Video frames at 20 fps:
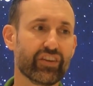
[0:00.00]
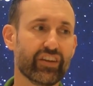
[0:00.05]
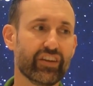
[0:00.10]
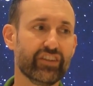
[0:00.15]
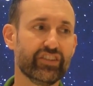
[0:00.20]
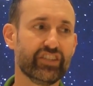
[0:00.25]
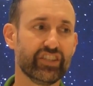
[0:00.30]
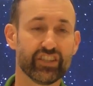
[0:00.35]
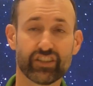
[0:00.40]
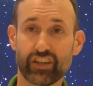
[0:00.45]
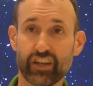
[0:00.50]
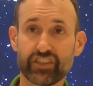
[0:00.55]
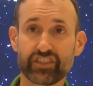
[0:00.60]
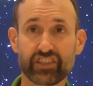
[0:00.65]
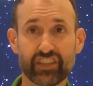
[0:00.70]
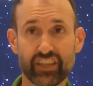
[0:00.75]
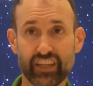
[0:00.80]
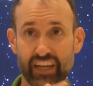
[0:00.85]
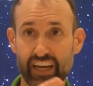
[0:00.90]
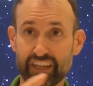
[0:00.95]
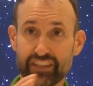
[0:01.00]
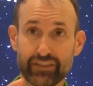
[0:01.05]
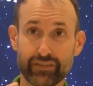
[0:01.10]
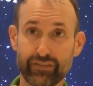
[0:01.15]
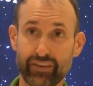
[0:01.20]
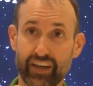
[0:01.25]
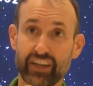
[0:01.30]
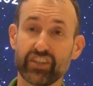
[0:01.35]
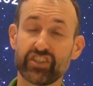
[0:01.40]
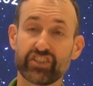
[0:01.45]
a geologically
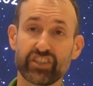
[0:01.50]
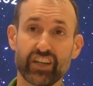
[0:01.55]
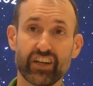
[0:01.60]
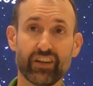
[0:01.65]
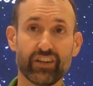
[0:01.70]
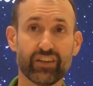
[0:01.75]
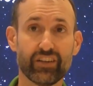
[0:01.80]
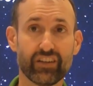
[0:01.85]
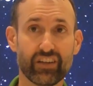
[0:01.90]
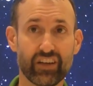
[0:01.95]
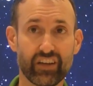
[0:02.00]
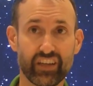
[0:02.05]
active ice shell,